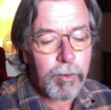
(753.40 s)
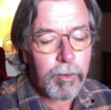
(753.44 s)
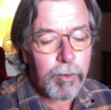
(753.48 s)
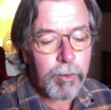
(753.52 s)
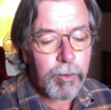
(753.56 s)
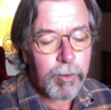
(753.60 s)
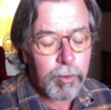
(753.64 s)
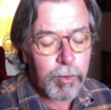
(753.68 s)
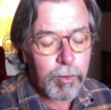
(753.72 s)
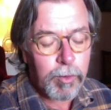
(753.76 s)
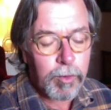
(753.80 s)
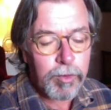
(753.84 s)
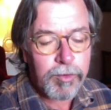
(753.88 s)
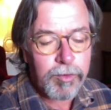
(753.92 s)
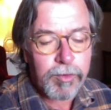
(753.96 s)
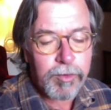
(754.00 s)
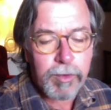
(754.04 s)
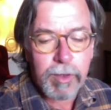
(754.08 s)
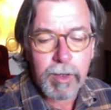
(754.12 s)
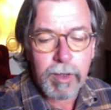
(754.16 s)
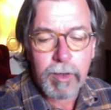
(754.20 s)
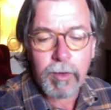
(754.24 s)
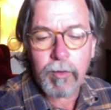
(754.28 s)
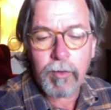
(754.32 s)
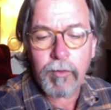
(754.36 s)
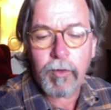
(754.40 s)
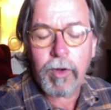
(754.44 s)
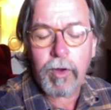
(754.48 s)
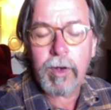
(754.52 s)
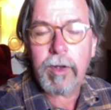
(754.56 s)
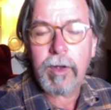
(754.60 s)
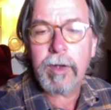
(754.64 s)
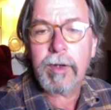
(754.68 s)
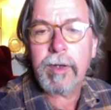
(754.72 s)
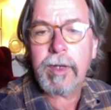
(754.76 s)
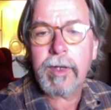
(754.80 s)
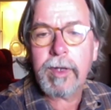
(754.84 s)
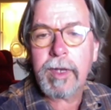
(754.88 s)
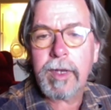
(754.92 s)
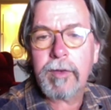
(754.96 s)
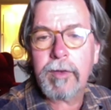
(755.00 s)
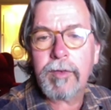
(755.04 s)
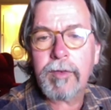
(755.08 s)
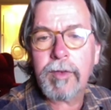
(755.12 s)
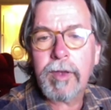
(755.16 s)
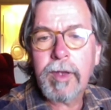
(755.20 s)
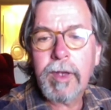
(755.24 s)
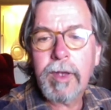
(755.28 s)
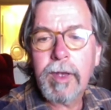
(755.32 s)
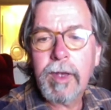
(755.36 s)
those
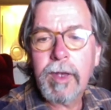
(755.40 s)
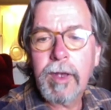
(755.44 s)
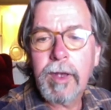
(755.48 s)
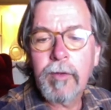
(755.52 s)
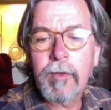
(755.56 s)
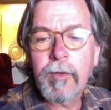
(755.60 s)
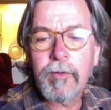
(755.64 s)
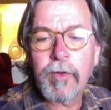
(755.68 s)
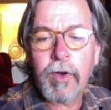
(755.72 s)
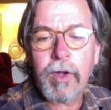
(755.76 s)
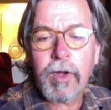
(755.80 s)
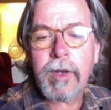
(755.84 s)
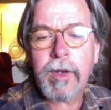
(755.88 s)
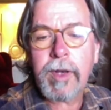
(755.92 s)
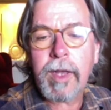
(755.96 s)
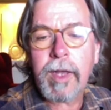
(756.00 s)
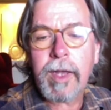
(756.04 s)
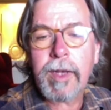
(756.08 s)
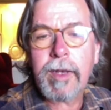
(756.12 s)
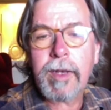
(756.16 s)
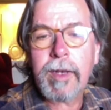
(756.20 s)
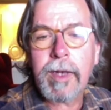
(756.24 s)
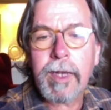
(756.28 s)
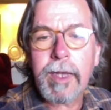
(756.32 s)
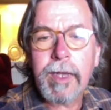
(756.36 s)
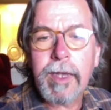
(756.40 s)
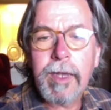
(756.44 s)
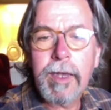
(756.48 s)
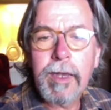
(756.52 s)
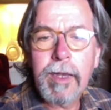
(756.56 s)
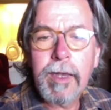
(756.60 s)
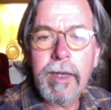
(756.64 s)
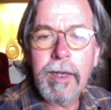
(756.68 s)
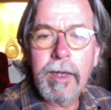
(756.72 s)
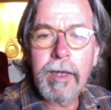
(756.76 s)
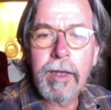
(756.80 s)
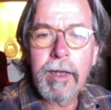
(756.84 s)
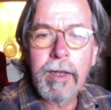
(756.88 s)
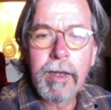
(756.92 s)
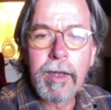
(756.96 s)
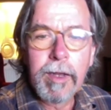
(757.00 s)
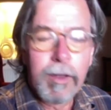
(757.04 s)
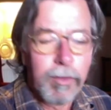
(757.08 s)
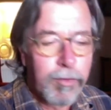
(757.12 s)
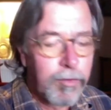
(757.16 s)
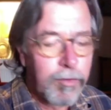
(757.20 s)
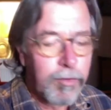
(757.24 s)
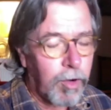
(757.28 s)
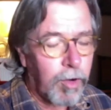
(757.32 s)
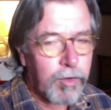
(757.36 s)
volunteers fortnightly
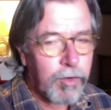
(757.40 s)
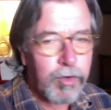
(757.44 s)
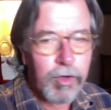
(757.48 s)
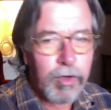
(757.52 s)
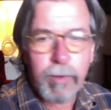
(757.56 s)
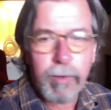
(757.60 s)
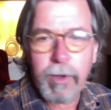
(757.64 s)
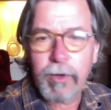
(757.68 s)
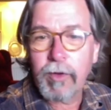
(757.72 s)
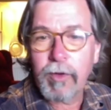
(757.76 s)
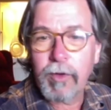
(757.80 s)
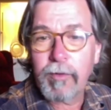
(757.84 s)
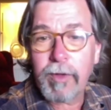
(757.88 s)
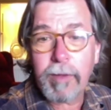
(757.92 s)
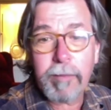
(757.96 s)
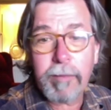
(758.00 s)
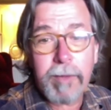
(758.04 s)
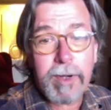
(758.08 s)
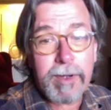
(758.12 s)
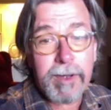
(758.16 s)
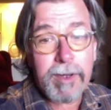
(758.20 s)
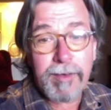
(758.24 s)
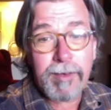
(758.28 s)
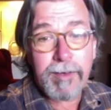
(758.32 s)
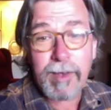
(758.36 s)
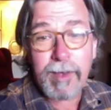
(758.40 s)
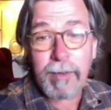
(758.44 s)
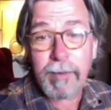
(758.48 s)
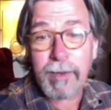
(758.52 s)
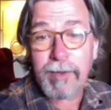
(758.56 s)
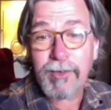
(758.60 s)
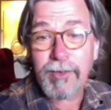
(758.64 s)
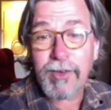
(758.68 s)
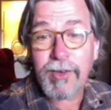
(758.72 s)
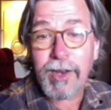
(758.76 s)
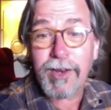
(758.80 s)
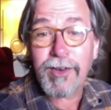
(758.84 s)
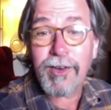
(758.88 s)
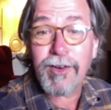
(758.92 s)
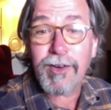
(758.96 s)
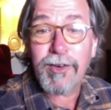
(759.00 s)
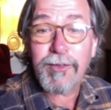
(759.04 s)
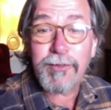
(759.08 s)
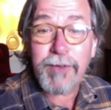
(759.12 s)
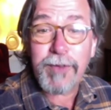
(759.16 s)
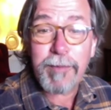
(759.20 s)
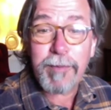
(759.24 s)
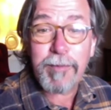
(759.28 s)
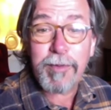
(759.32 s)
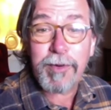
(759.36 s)
through October, November, December, January,
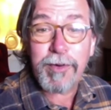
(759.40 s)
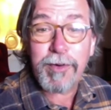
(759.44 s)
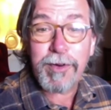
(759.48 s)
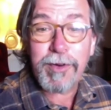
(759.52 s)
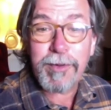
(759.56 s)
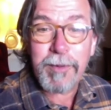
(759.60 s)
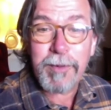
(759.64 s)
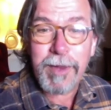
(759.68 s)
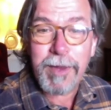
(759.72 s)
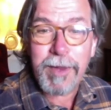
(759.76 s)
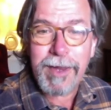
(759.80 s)
February,